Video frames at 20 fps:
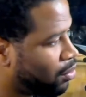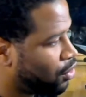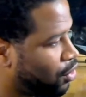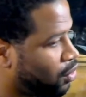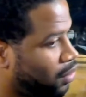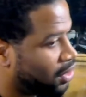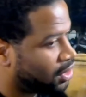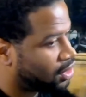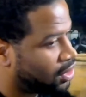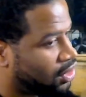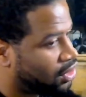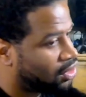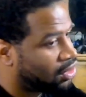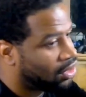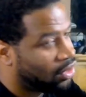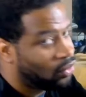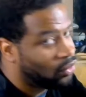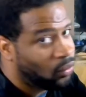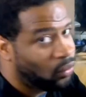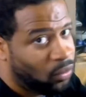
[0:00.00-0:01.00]
Twitch
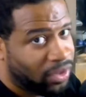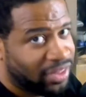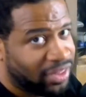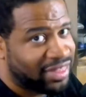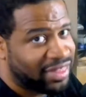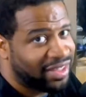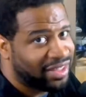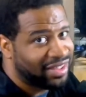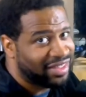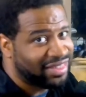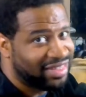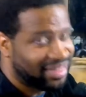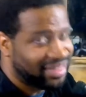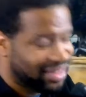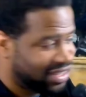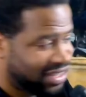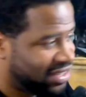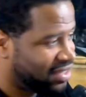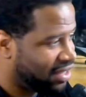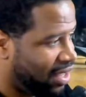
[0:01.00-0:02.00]
with
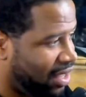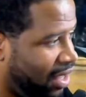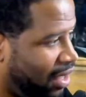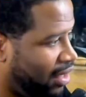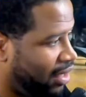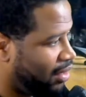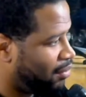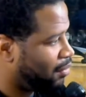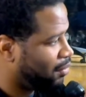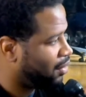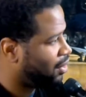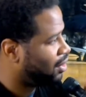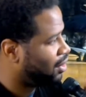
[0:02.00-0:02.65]
this game.